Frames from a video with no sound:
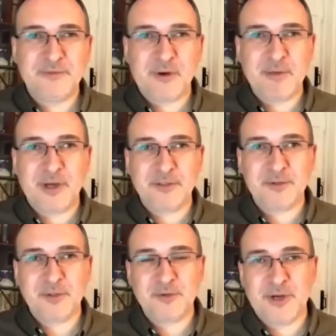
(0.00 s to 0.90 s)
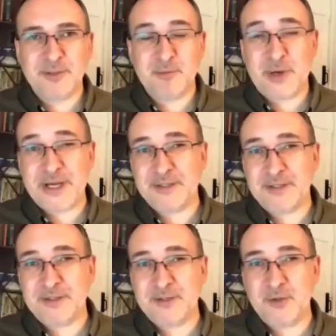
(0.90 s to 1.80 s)
very much to try to
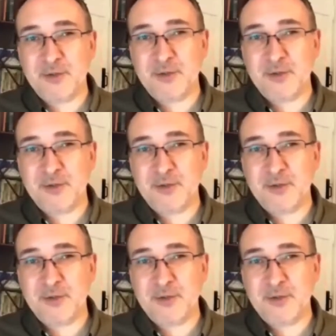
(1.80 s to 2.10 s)
practice